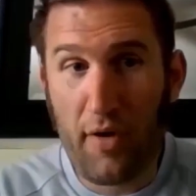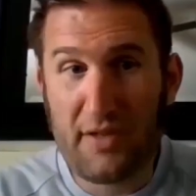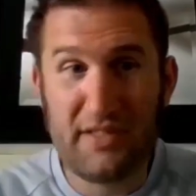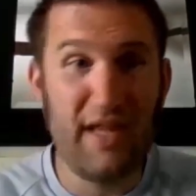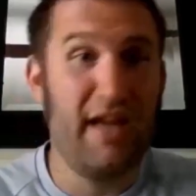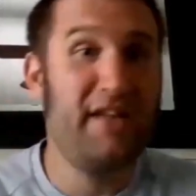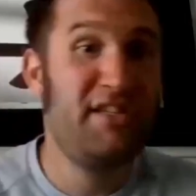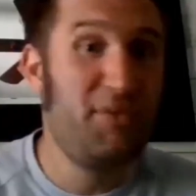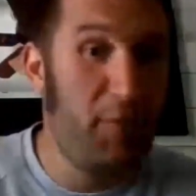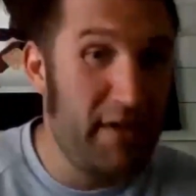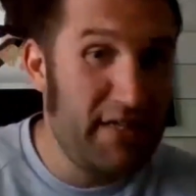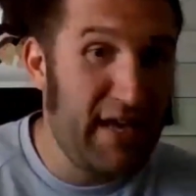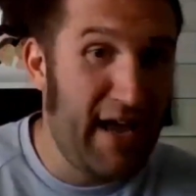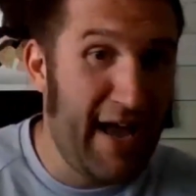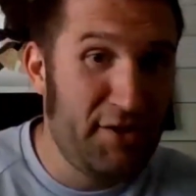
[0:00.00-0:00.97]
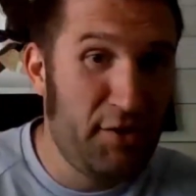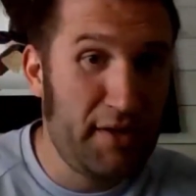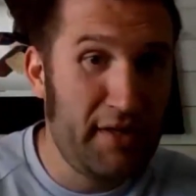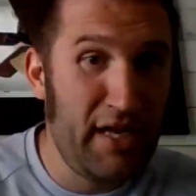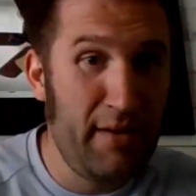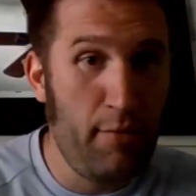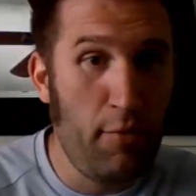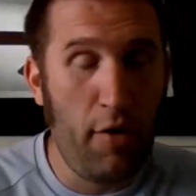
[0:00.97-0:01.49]
It's not a Swiss contract
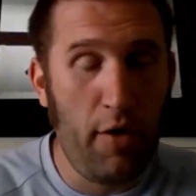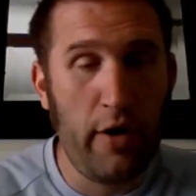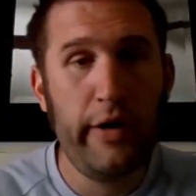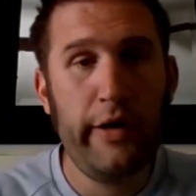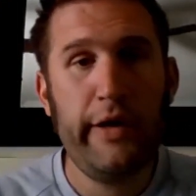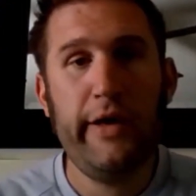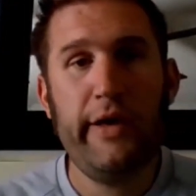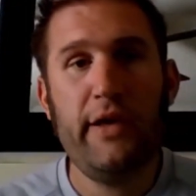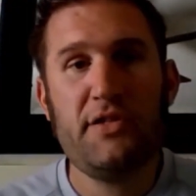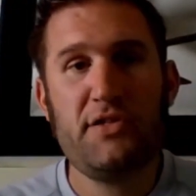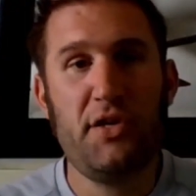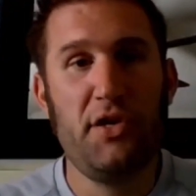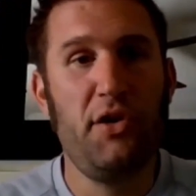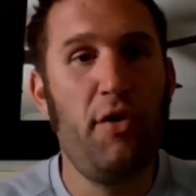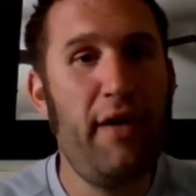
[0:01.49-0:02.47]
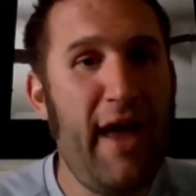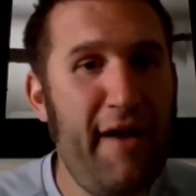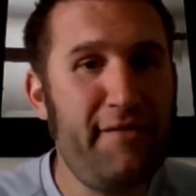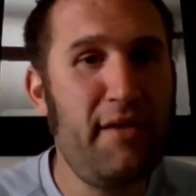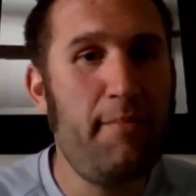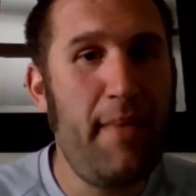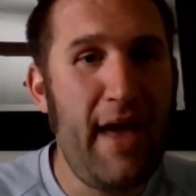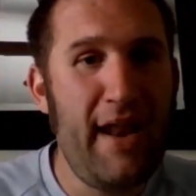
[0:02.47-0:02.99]
anymore. So you don't have
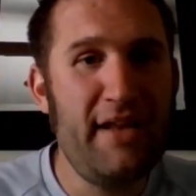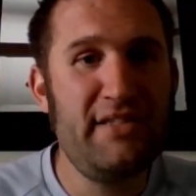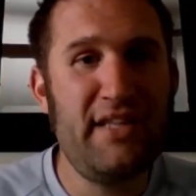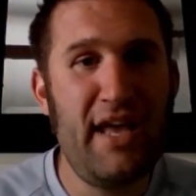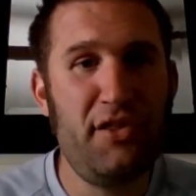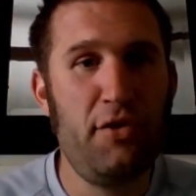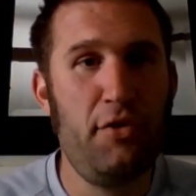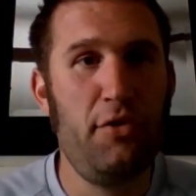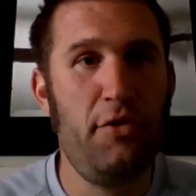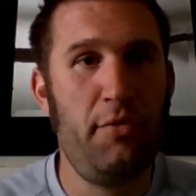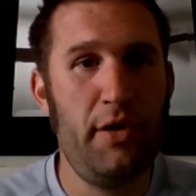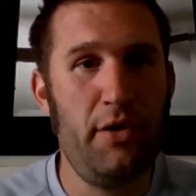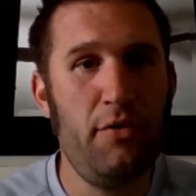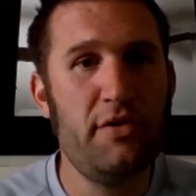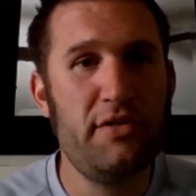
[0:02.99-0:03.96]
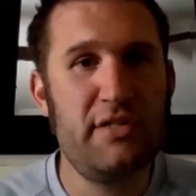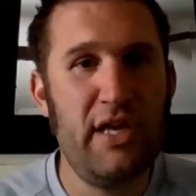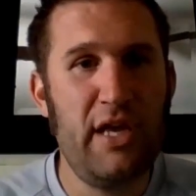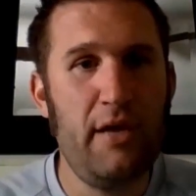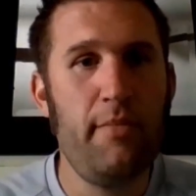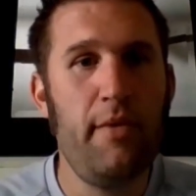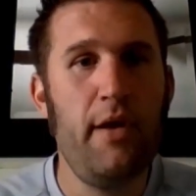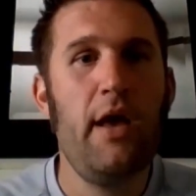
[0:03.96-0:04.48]
to manage that through the renewals
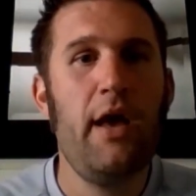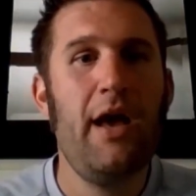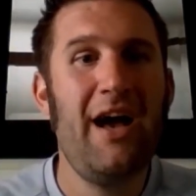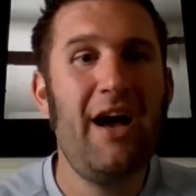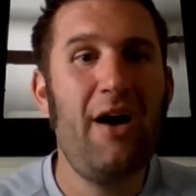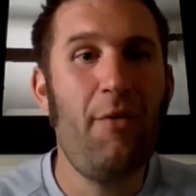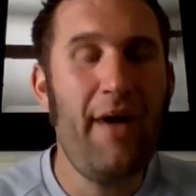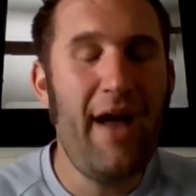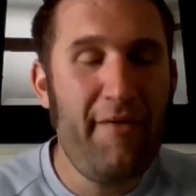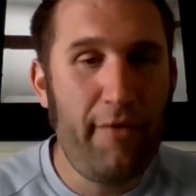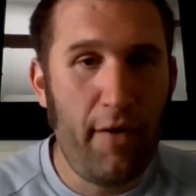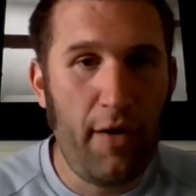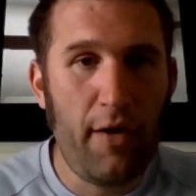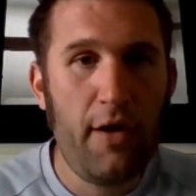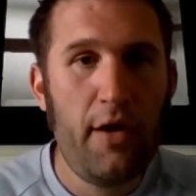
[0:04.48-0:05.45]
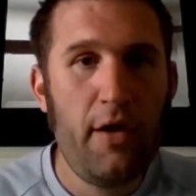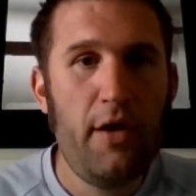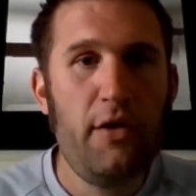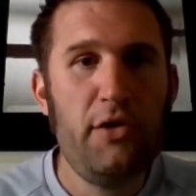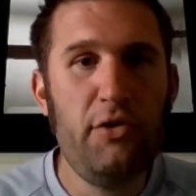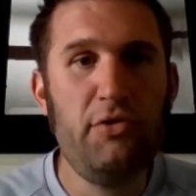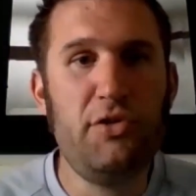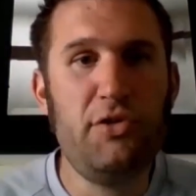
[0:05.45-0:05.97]
team. However,
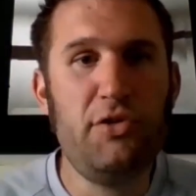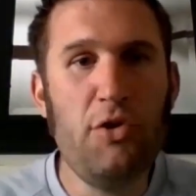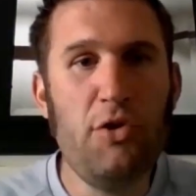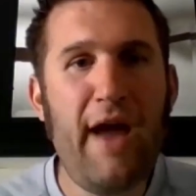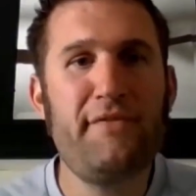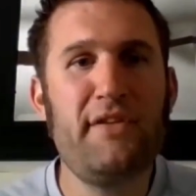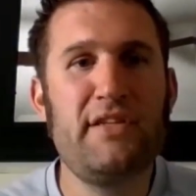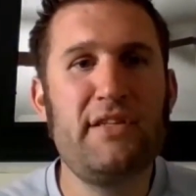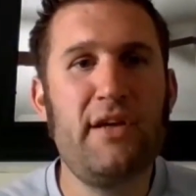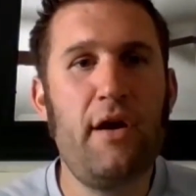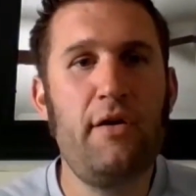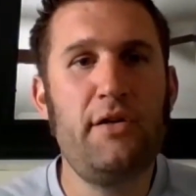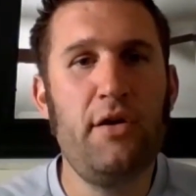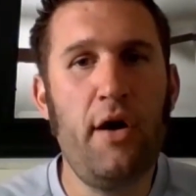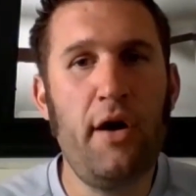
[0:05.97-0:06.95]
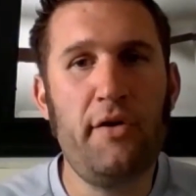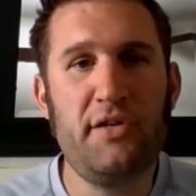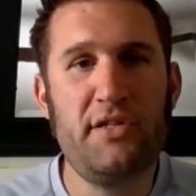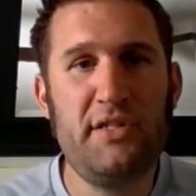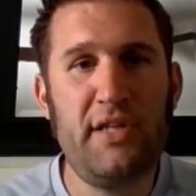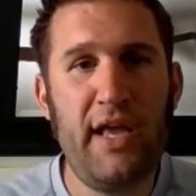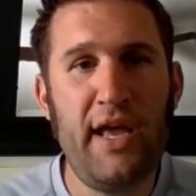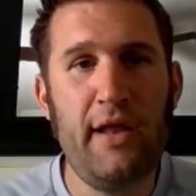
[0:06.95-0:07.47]
you do have to start to
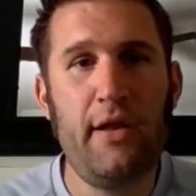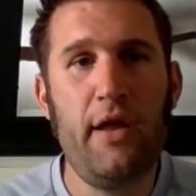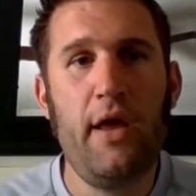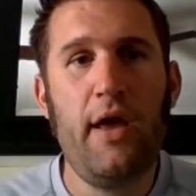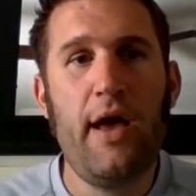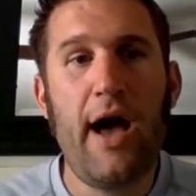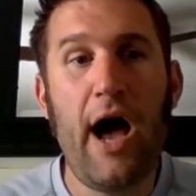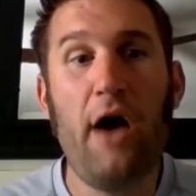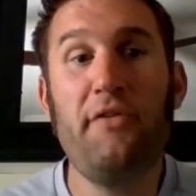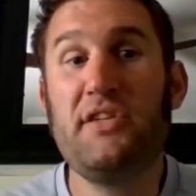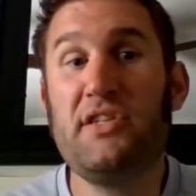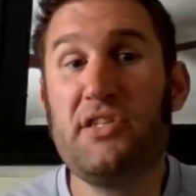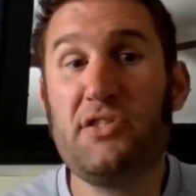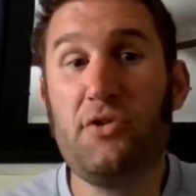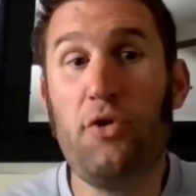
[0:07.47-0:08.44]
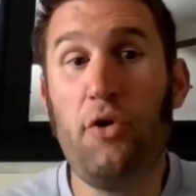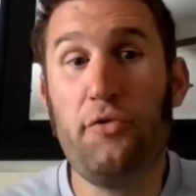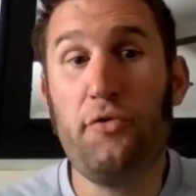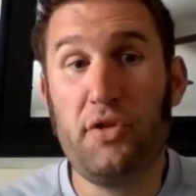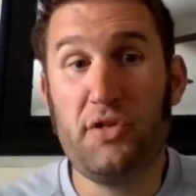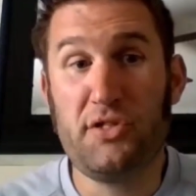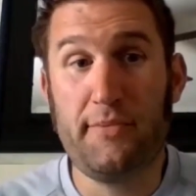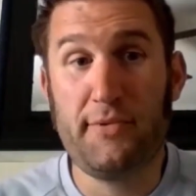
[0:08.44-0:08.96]
understand how this is sold through
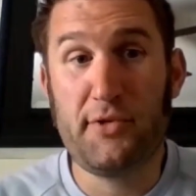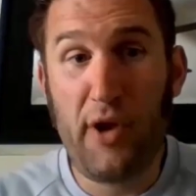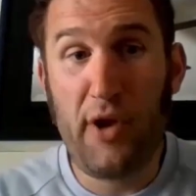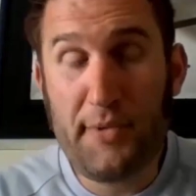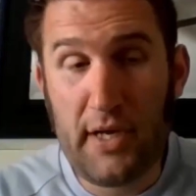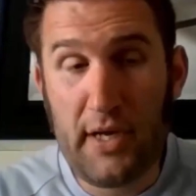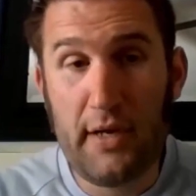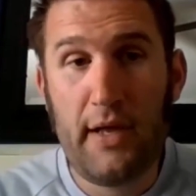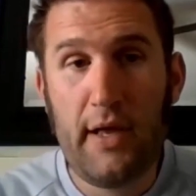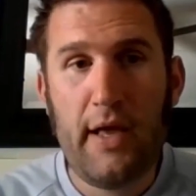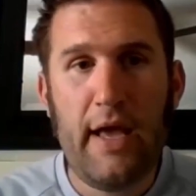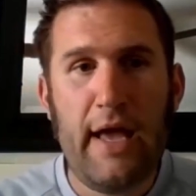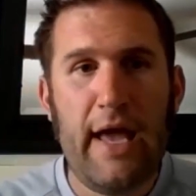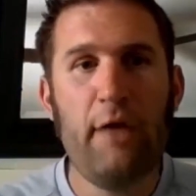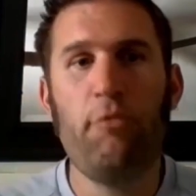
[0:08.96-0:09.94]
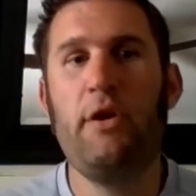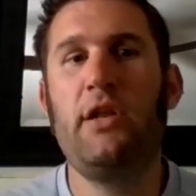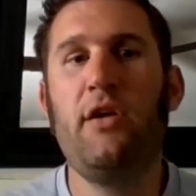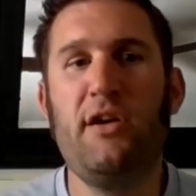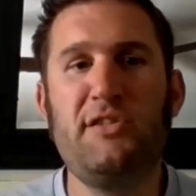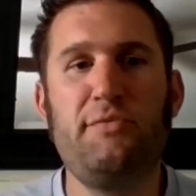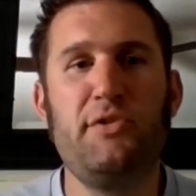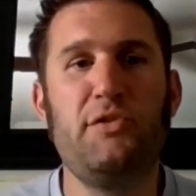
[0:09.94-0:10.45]
the subscription, and when
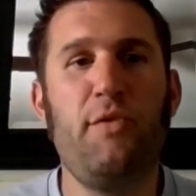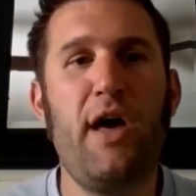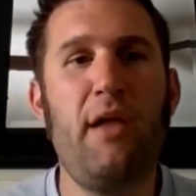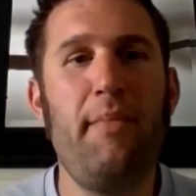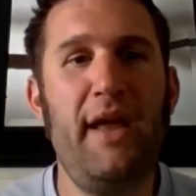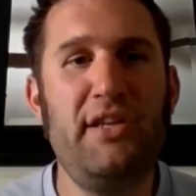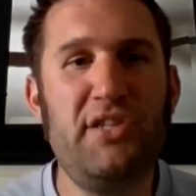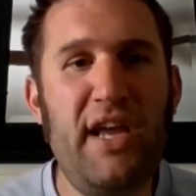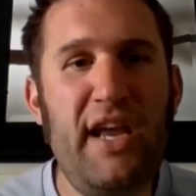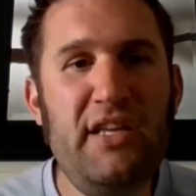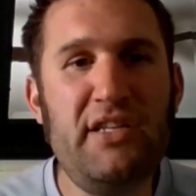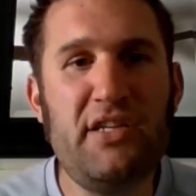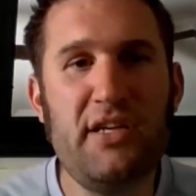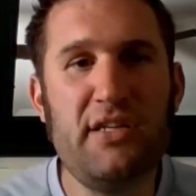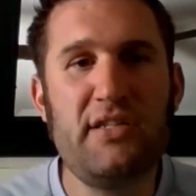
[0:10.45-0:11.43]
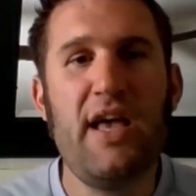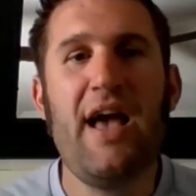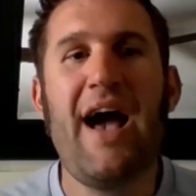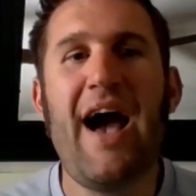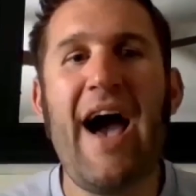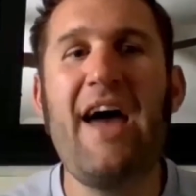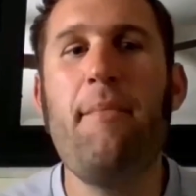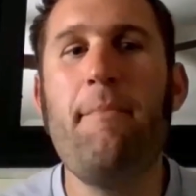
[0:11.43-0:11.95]
customers want to make changes,
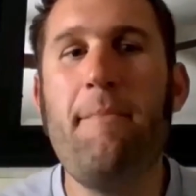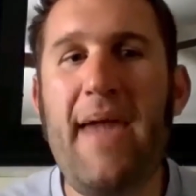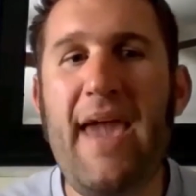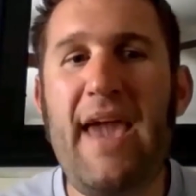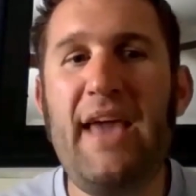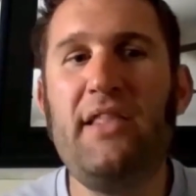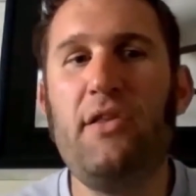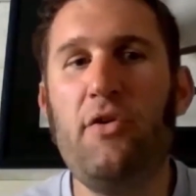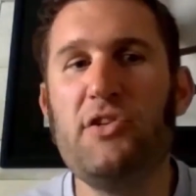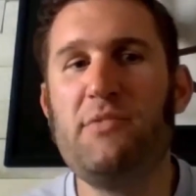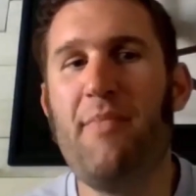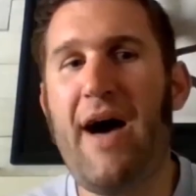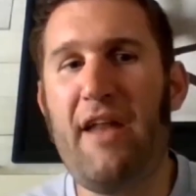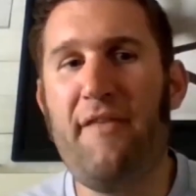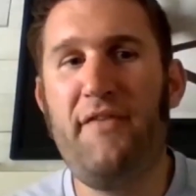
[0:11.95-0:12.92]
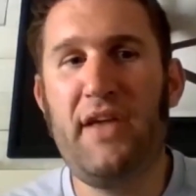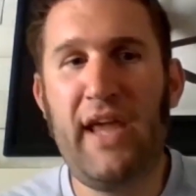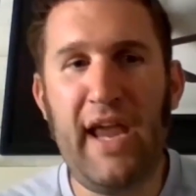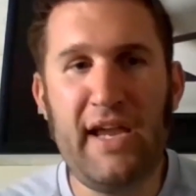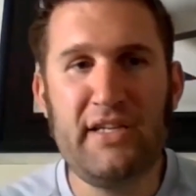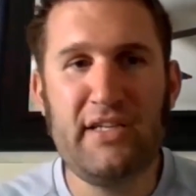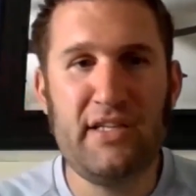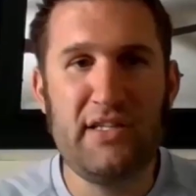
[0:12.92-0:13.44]
how to make those
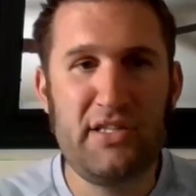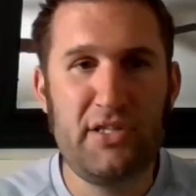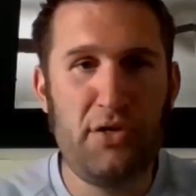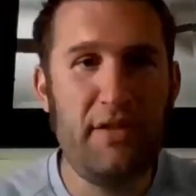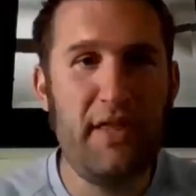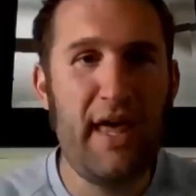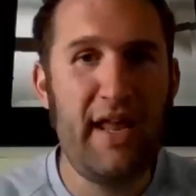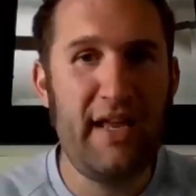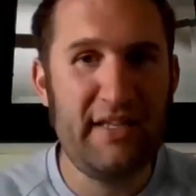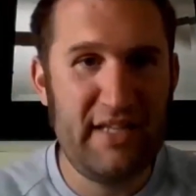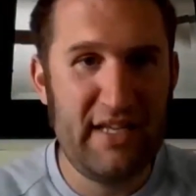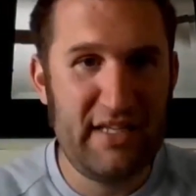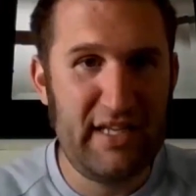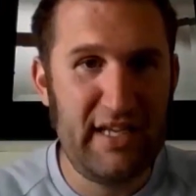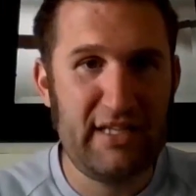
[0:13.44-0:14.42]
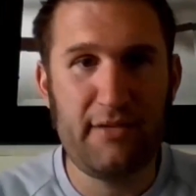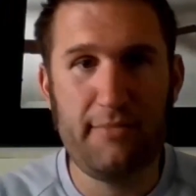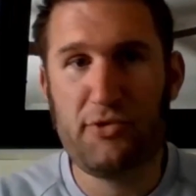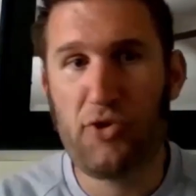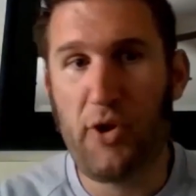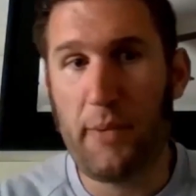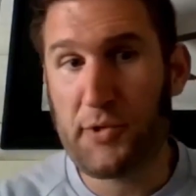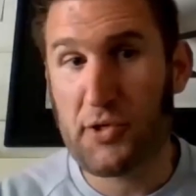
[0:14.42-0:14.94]
modifications to that existing
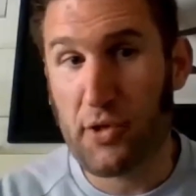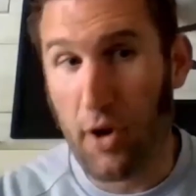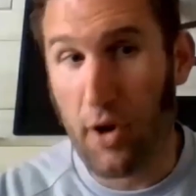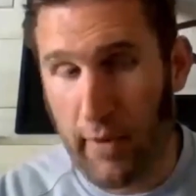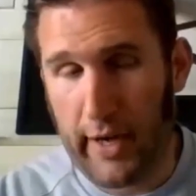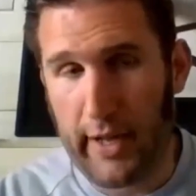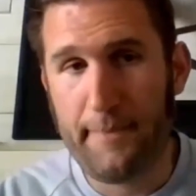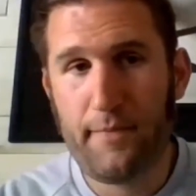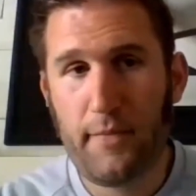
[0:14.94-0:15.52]
subscription already.